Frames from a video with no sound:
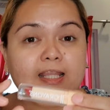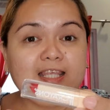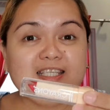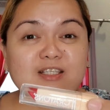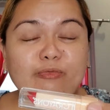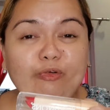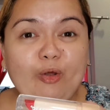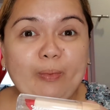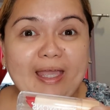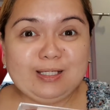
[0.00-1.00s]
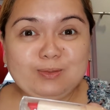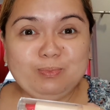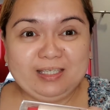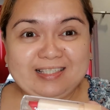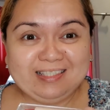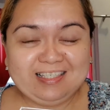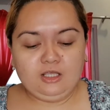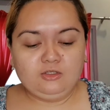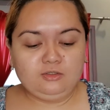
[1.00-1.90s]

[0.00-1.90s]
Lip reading: This is from HBC.